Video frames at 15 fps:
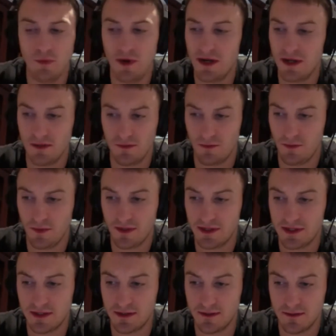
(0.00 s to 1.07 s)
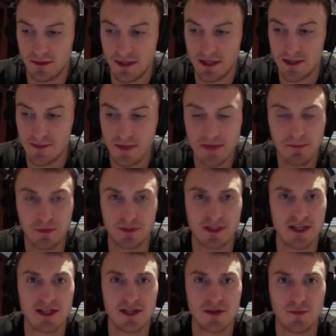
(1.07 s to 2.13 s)
what what these people
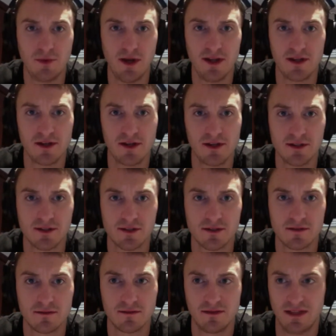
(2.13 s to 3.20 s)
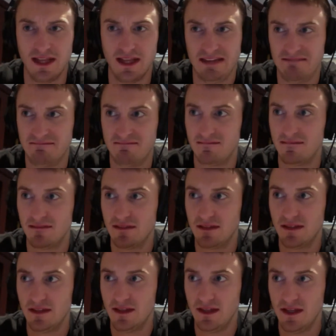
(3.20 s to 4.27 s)
did to your brother is like
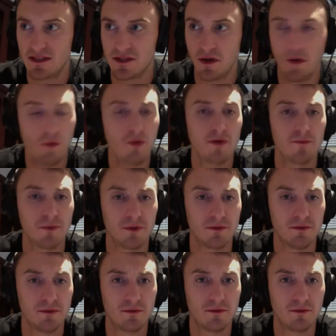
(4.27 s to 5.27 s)
it's horrible.